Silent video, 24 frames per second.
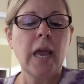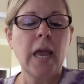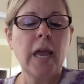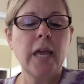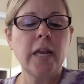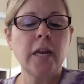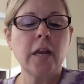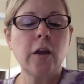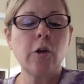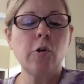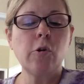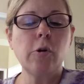
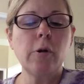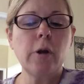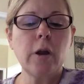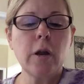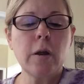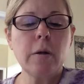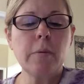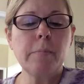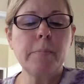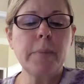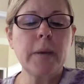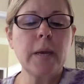and
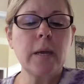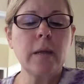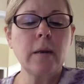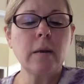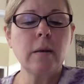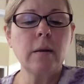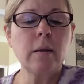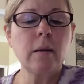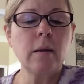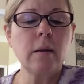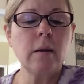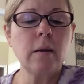
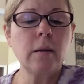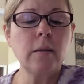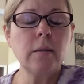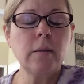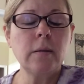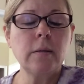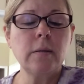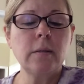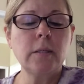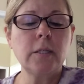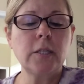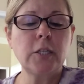Chaeremon
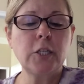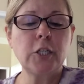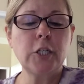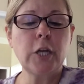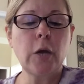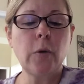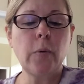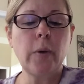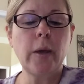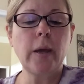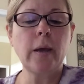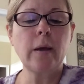the
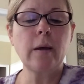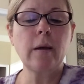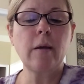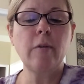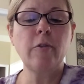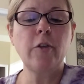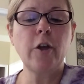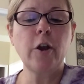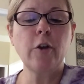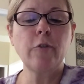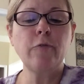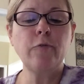Stoic,
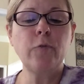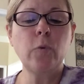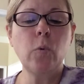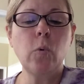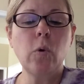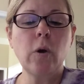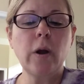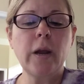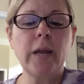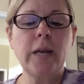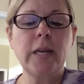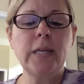
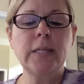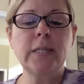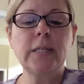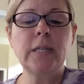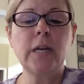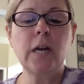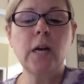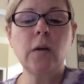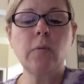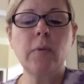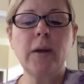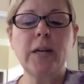therefore, in his
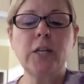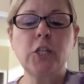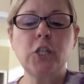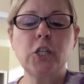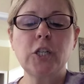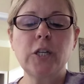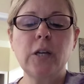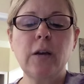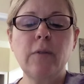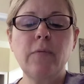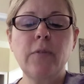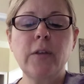
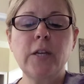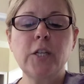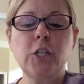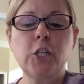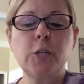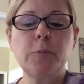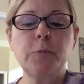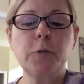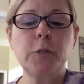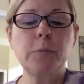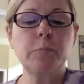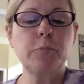narration of the
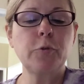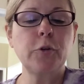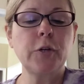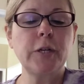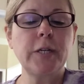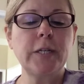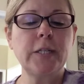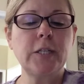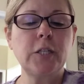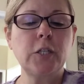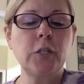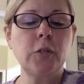Egyptian
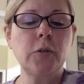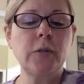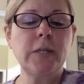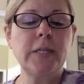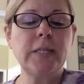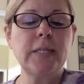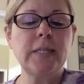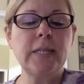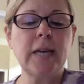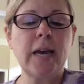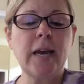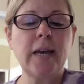priest, who he
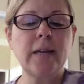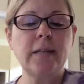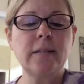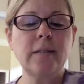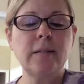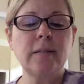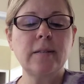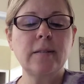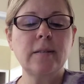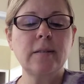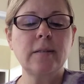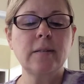
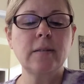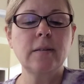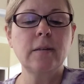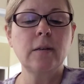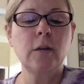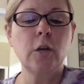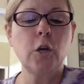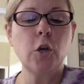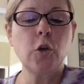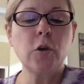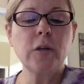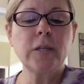says,
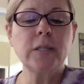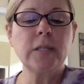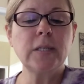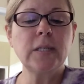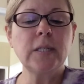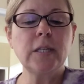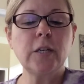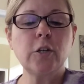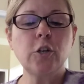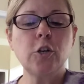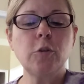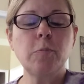who
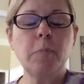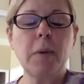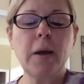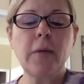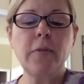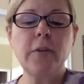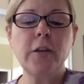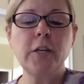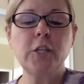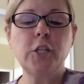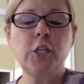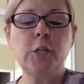considered
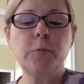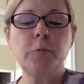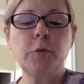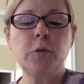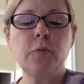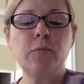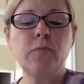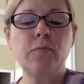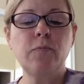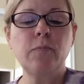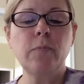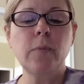by the
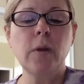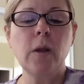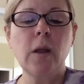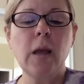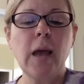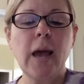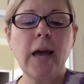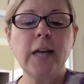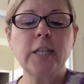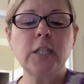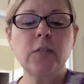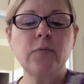Egyptian
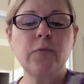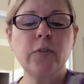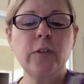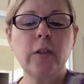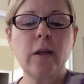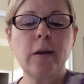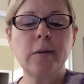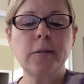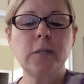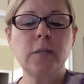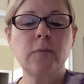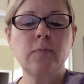as
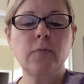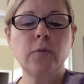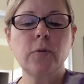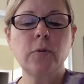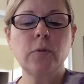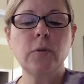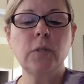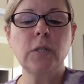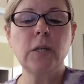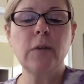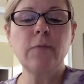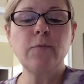
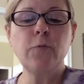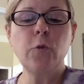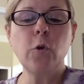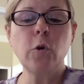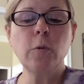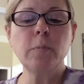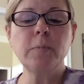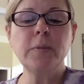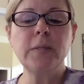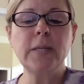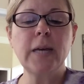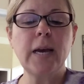philosophers,
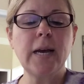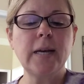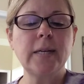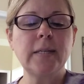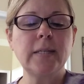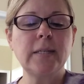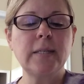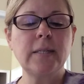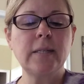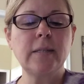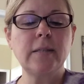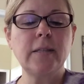informs
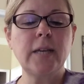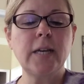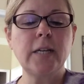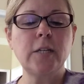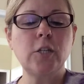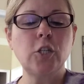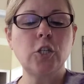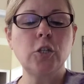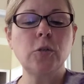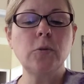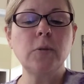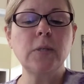us that they
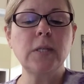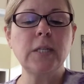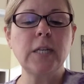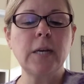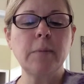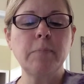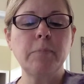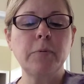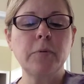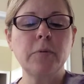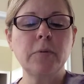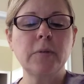choose
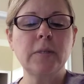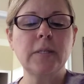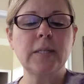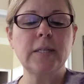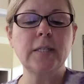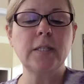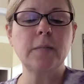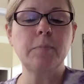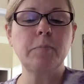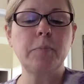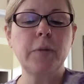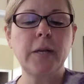temples
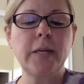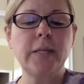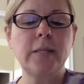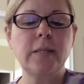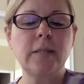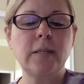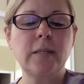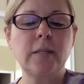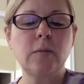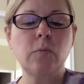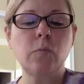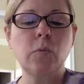as the
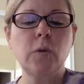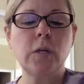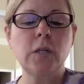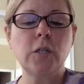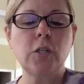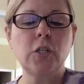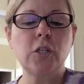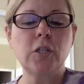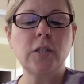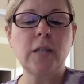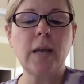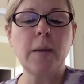places in
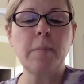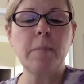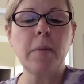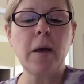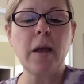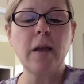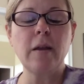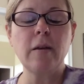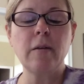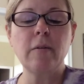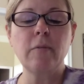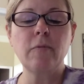which they
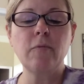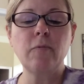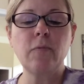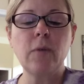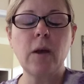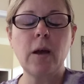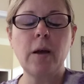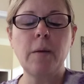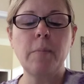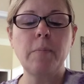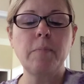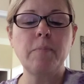might
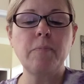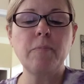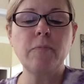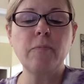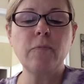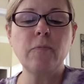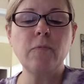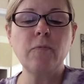um,